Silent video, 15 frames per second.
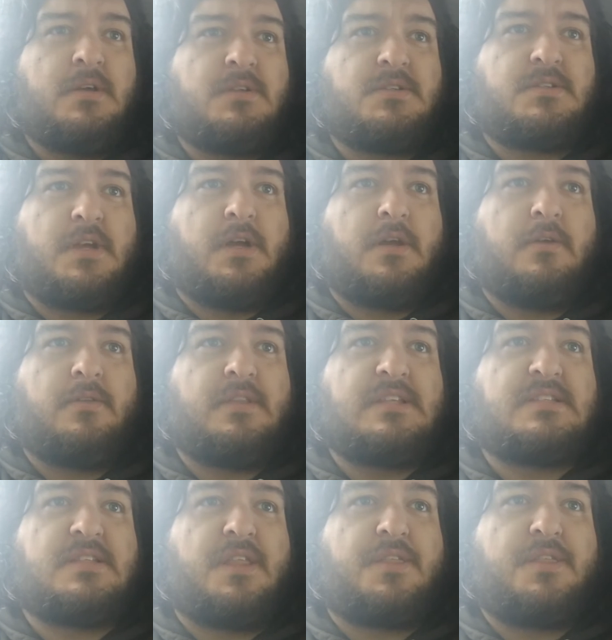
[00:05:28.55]
So this
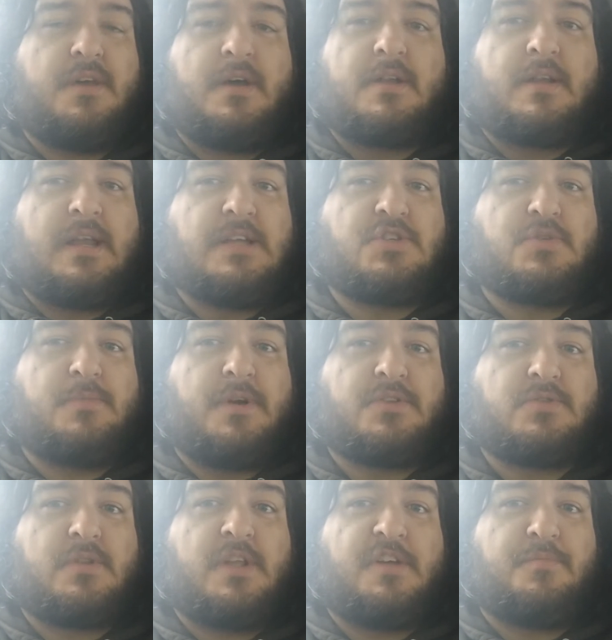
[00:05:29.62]
is the third glacial
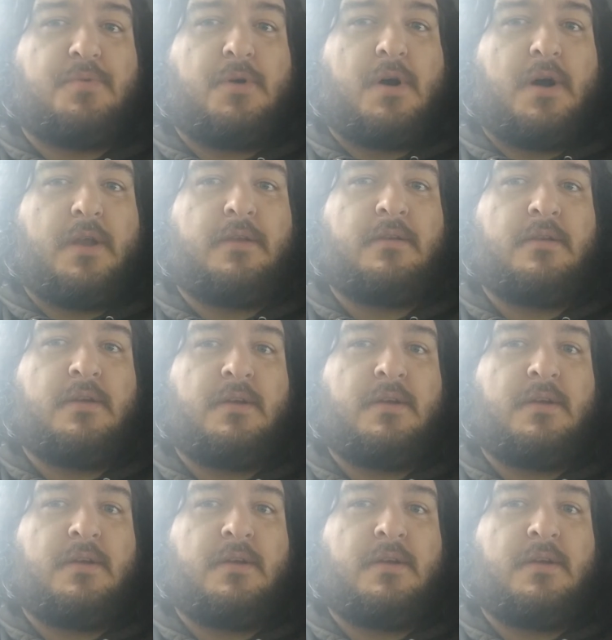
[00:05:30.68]
module that I've put on,